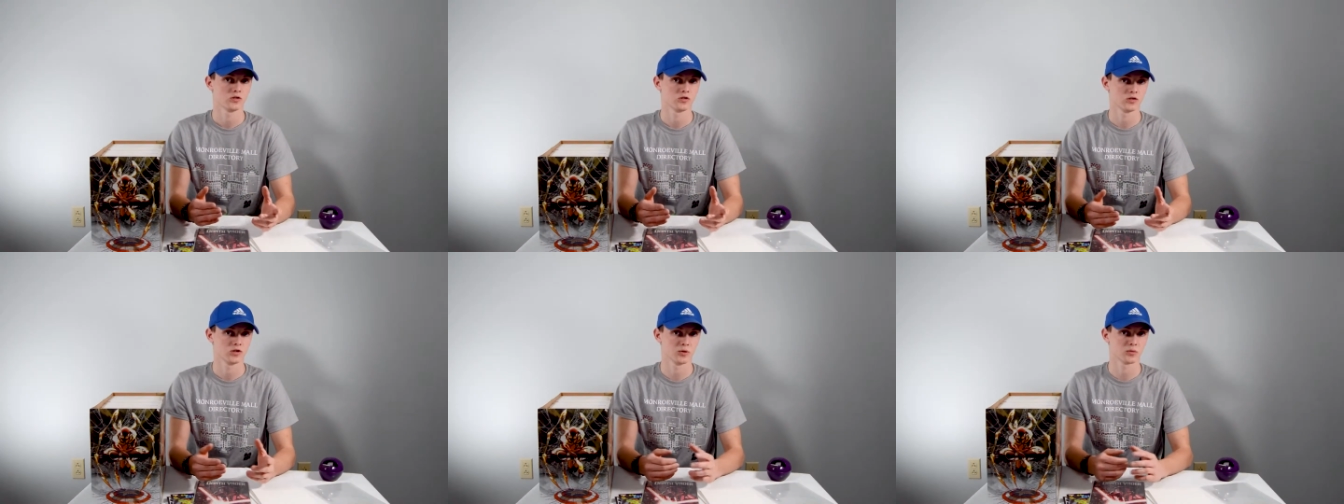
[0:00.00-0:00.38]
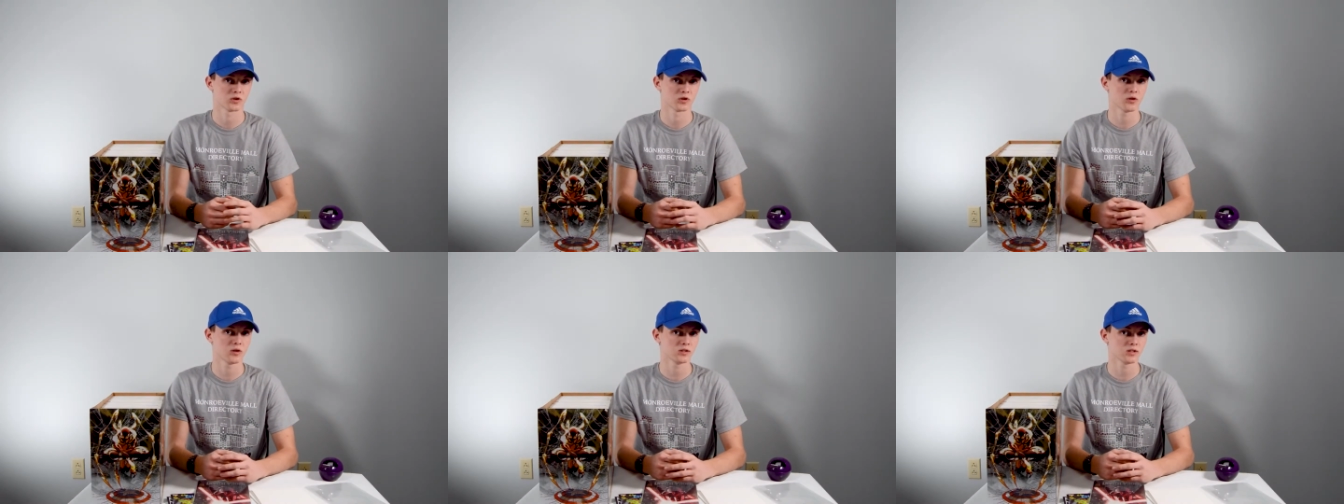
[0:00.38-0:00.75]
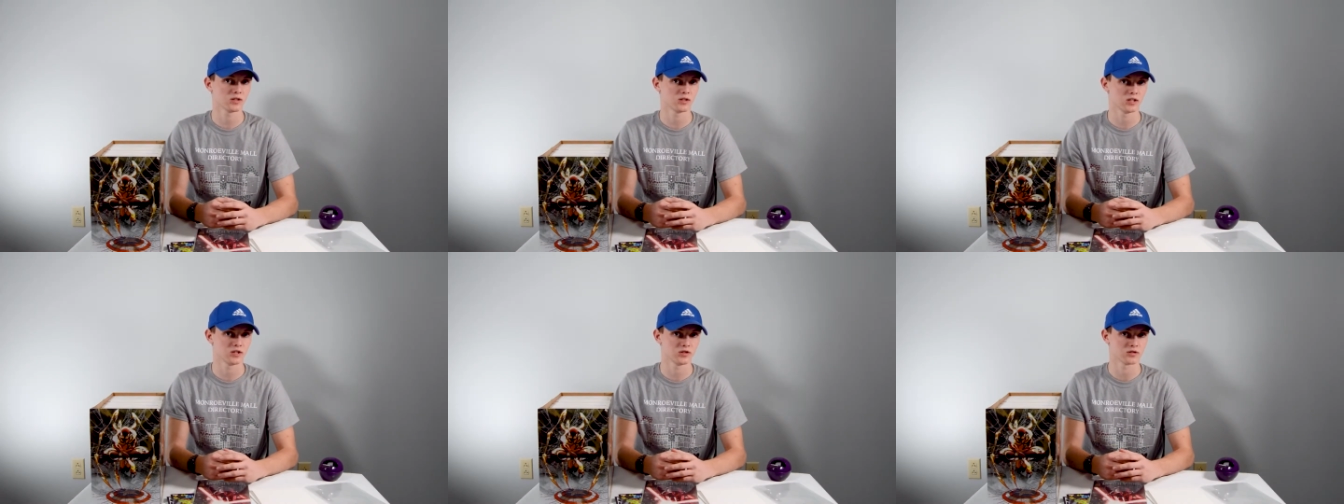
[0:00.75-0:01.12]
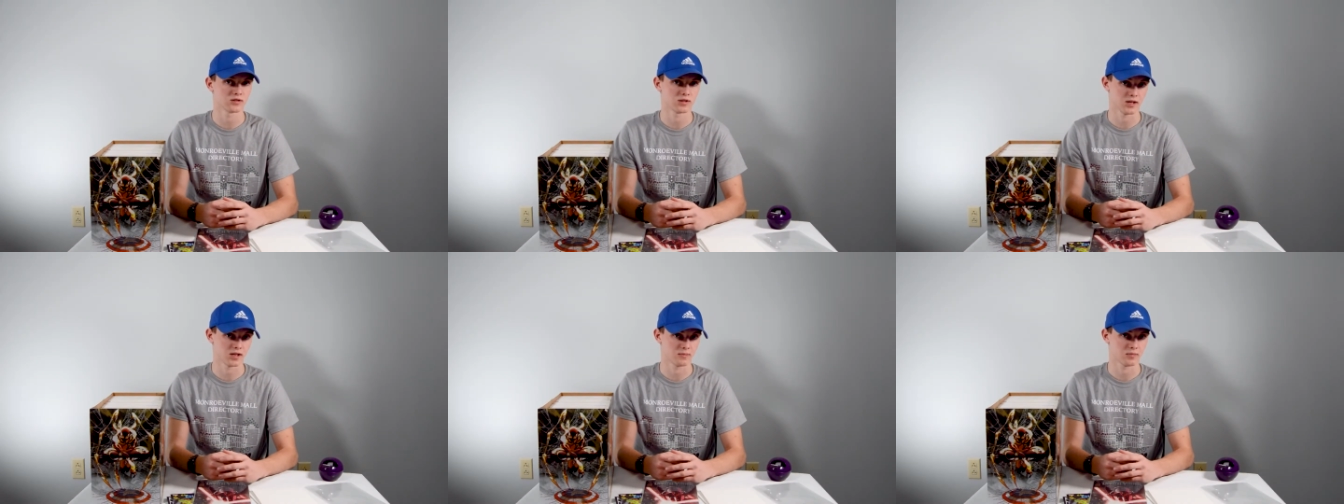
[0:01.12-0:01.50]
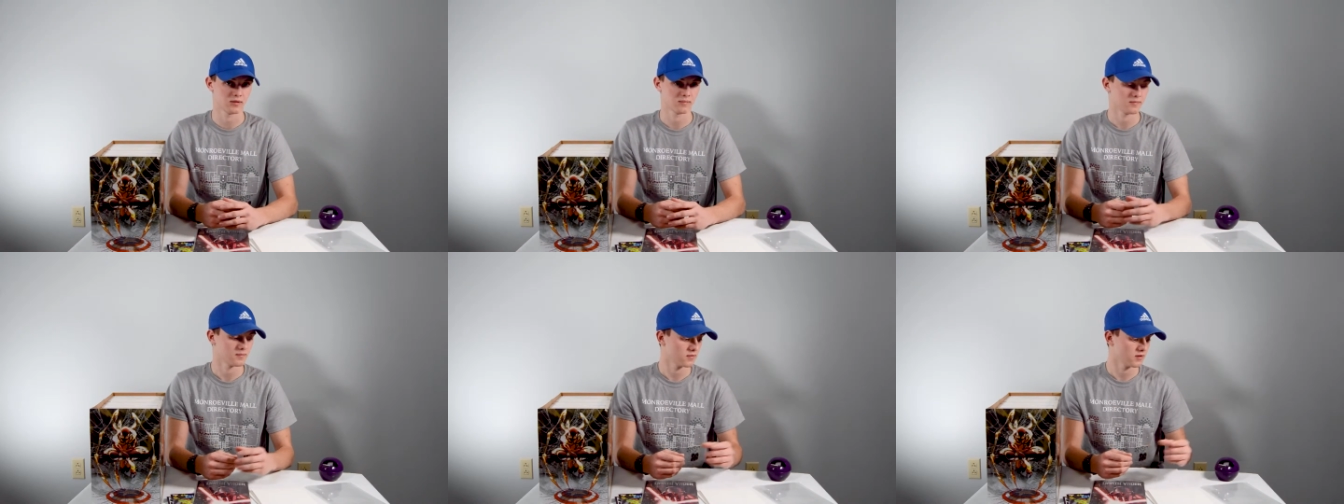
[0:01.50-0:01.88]
You are going to need your tape.
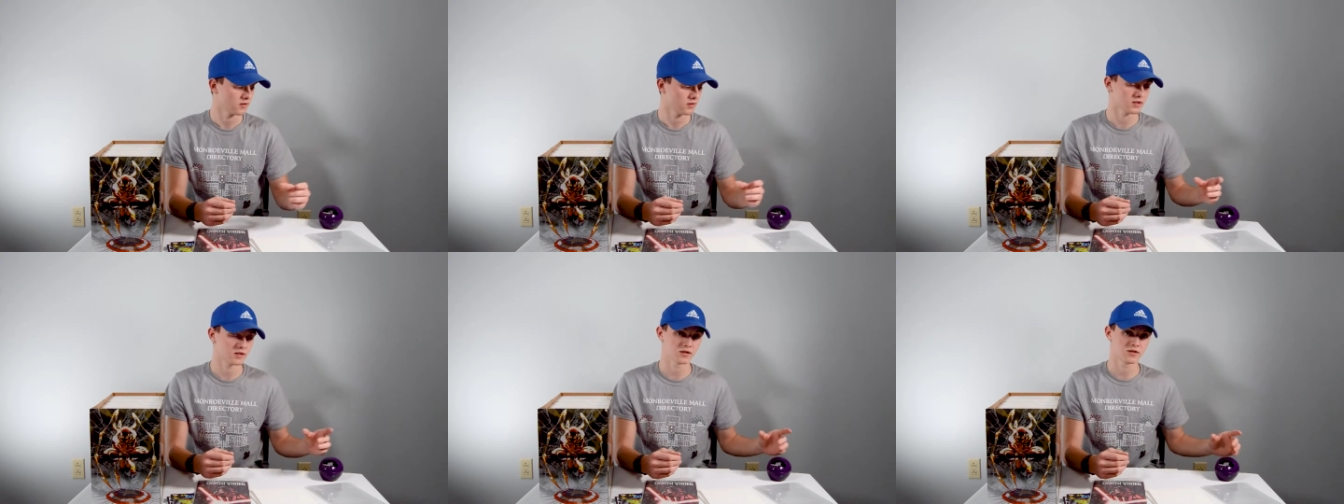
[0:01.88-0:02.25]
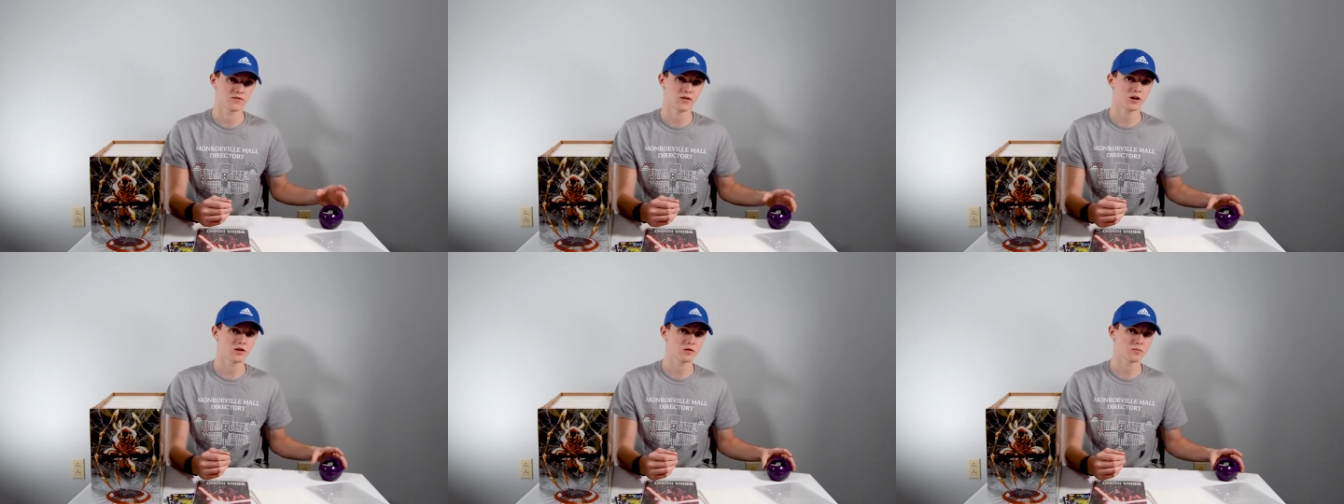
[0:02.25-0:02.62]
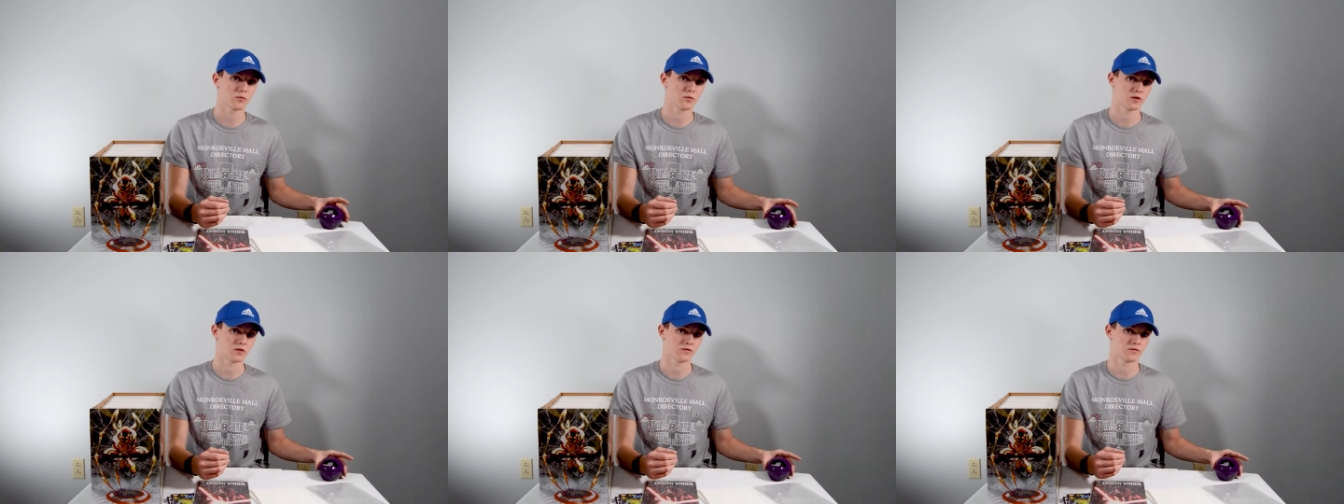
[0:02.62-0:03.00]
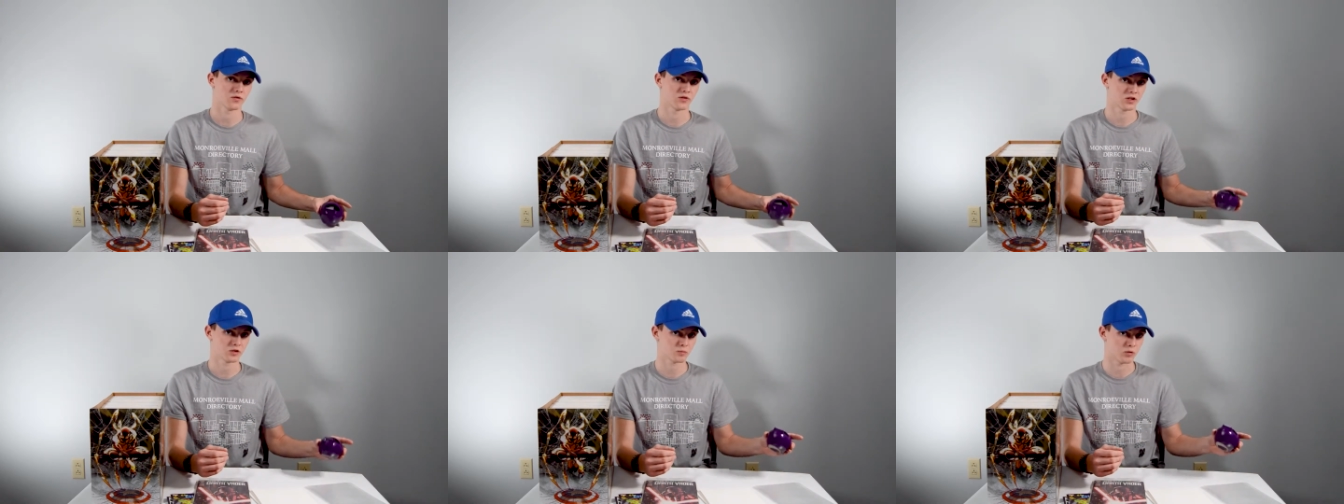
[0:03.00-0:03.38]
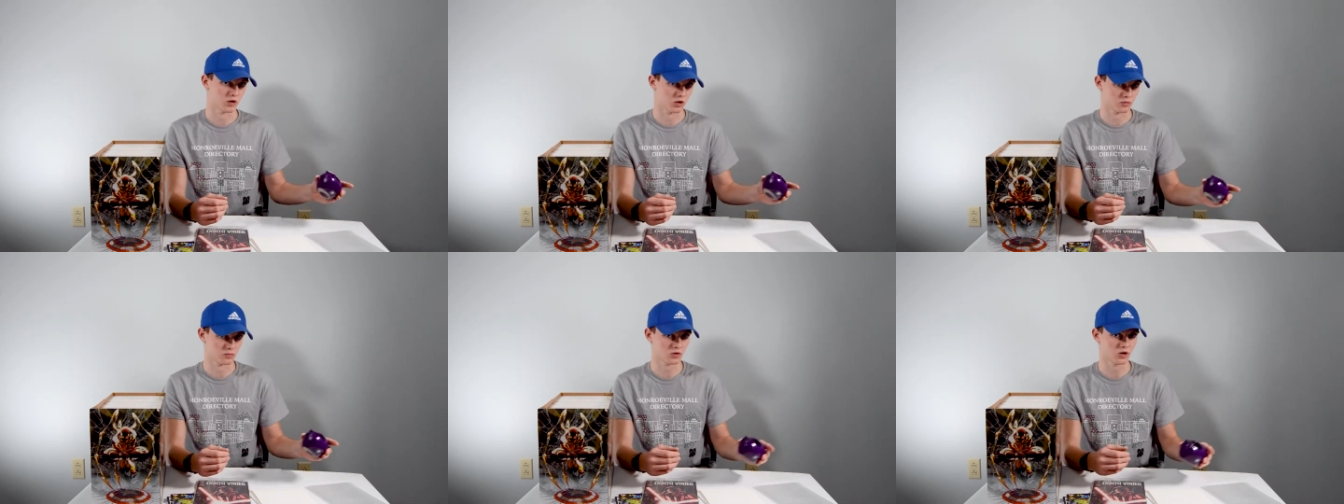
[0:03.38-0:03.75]
This is very important for this part
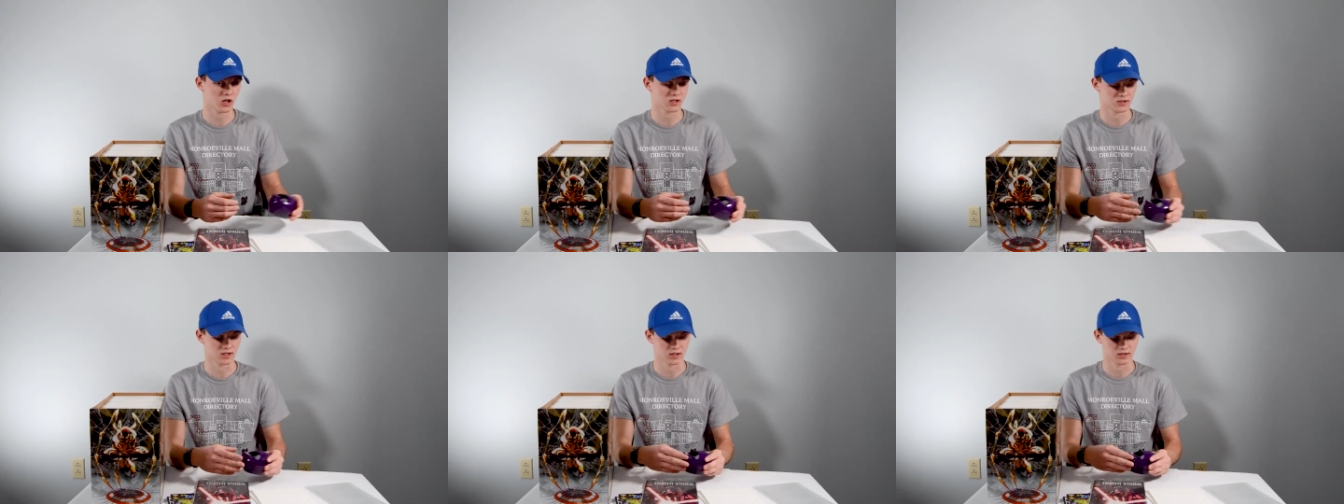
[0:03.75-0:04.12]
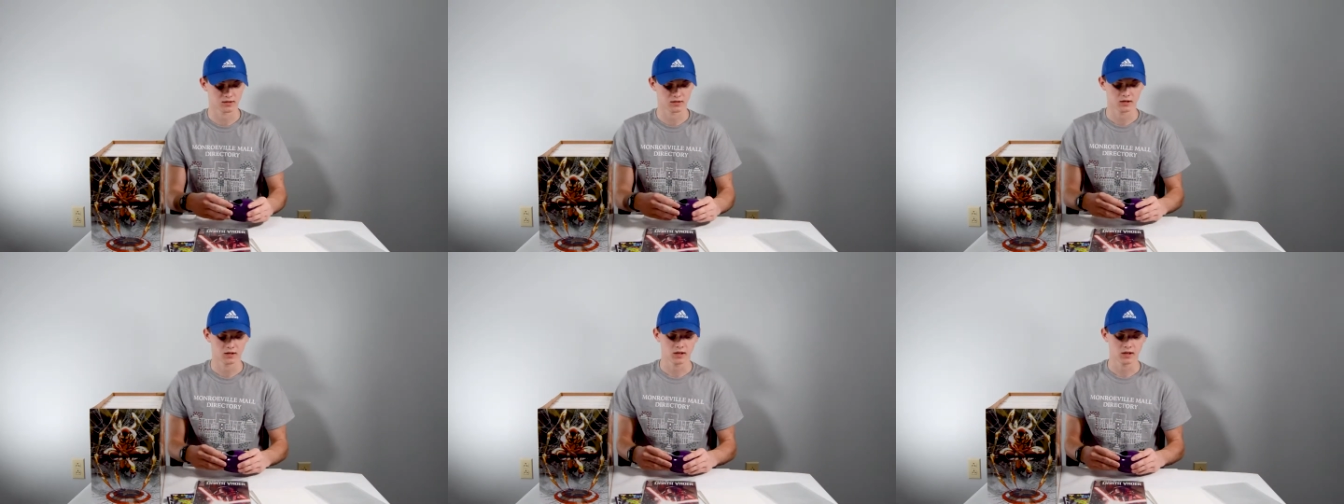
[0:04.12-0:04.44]
of the process,